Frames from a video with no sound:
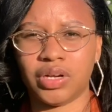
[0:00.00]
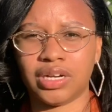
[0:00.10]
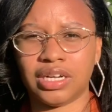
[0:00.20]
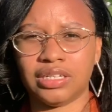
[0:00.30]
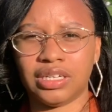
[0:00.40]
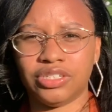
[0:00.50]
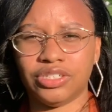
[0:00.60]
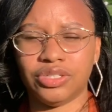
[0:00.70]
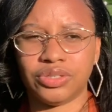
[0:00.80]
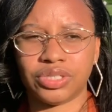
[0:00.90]
what kind of
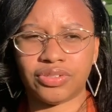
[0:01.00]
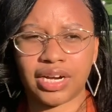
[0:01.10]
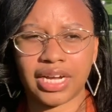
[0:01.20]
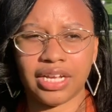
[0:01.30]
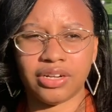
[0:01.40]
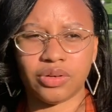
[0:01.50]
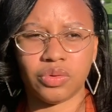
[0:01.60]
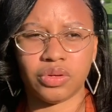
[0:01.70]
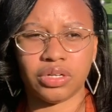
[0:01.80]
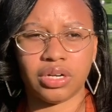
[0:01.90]
letter you should write,
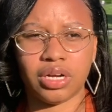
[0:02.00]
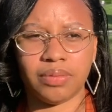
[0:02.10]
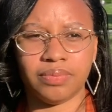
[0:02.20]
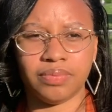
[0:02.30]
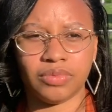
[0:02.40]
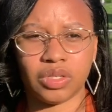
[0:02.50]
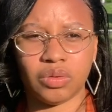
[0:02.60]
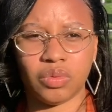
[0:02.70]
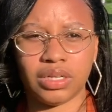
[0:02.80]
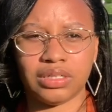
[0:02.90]
or
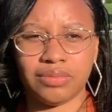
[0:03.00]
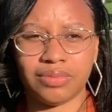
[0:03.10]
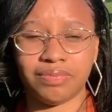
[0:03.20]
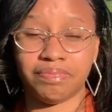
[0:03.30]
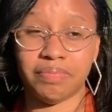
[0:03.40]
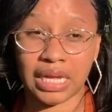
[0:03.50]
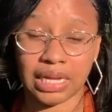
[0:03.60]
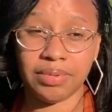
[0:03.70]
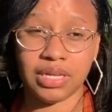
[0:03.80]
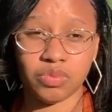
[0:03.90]
what
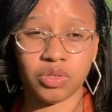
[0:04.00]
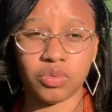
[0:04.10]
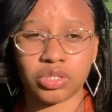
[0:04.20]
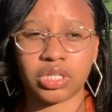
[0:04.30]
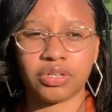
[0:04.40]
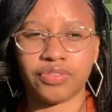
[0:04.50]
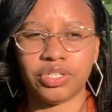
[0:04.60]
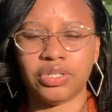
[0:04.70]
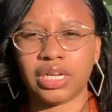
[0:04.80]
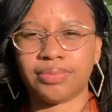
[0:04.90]
maybe will work for
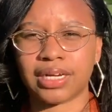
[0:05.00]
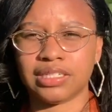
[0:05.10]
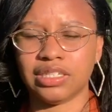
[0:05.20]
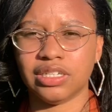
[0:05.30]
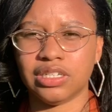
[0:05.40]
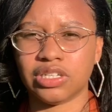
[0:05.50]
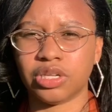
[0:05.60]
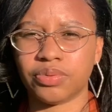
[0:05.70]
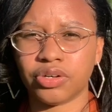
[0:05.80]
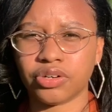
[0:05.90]
you to get back
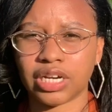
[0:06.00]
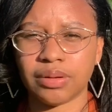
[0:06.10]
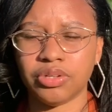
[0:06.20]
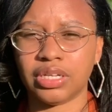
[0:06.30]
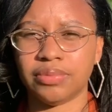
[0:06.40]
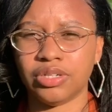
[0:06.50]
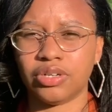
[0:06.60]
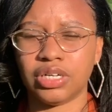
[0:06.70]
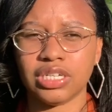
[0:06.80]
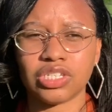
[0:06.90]
into the program. You let me
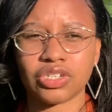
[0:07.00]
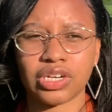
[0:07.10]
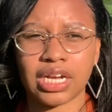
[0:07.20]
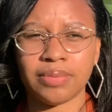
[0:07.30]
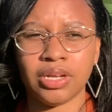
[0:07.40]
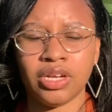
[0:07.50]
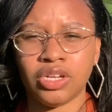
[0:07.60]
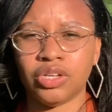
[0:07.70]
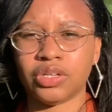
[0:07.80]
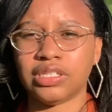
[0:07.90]
know on Instagram.
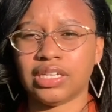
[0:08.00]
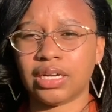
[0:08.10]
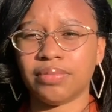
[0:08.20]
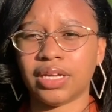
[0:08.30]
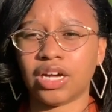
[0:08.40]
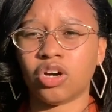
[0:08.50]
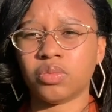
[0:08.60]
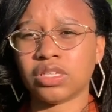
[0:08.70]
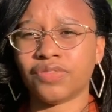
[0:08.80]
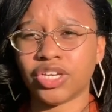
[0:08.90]
You can DM me. I
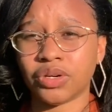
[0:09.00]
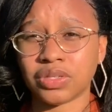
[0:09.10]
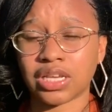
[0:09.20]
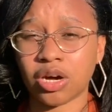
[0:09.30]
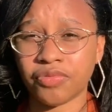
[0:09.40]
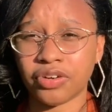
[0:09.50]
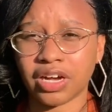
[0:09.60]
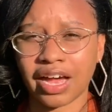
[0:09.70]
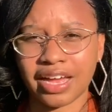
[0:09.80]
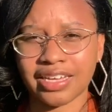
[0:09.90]
hope this video was helpful,
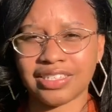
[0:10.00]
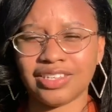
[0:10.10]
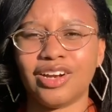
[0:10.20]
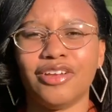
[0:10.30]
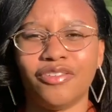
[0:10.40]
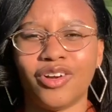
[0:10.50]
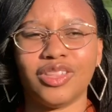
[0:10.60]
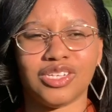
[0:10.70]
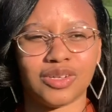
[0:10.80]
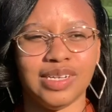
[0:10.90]
guys. Sorry for
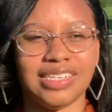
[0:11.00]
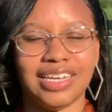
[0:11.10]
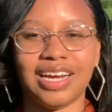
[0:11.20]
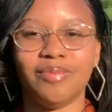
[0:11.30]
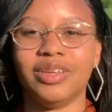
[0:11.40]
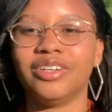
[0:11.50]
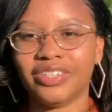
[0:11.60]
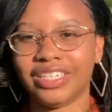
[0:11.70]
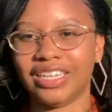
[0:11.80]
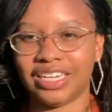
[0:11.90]
all the squinting. I'm
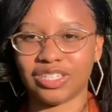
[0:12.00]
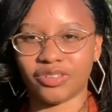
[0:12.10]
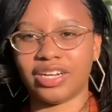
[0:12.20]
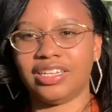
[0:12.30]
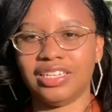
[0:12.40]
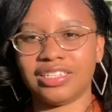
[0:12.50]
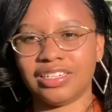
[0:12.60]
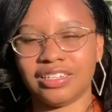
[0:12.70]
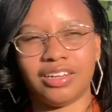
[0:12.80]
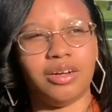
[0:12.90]
literally like directly
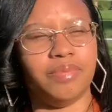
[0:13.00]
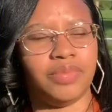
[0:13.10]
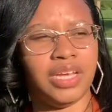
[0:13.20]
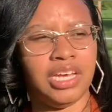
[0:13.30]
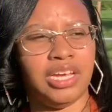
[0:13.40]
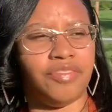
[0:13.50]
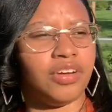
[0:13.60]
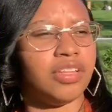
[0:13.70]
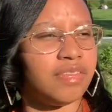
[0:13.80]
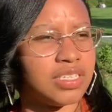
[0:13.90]
into the in
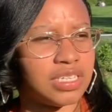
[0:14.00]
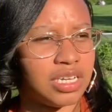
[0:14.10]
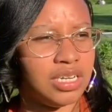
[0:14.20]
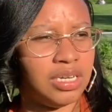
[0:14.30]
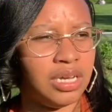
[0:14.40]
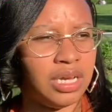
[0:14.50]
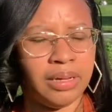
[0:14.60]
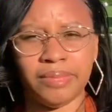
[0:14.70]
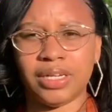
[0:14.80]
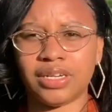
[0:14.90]
front of the sun
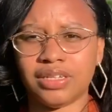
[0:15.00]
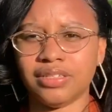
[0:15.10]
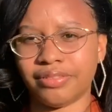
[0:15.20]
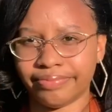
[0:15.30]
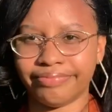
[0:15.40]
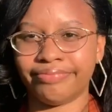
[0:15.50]
because